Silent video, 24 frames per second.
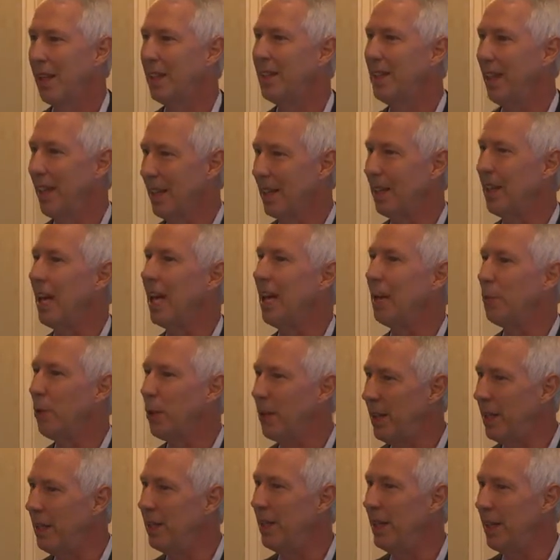a data lab
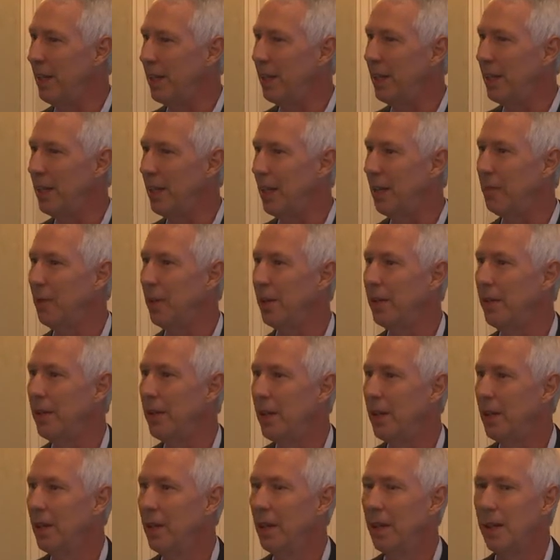within the EDW?
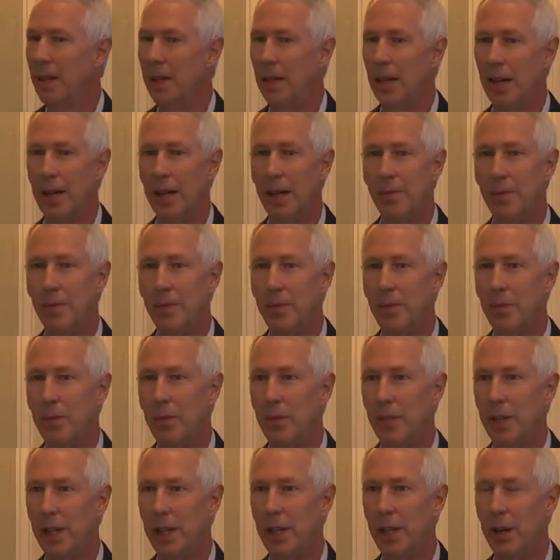
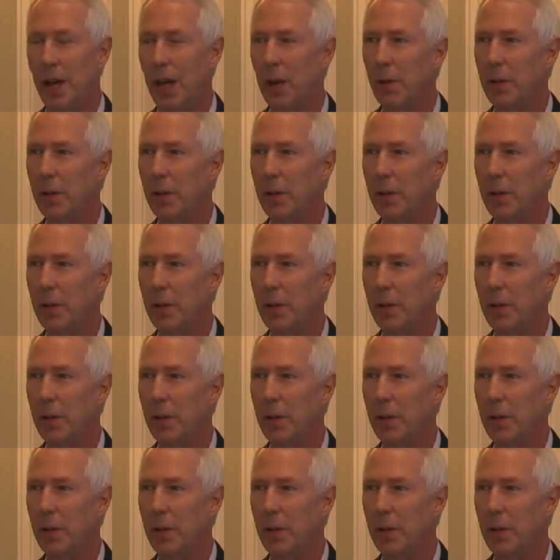Yeah. I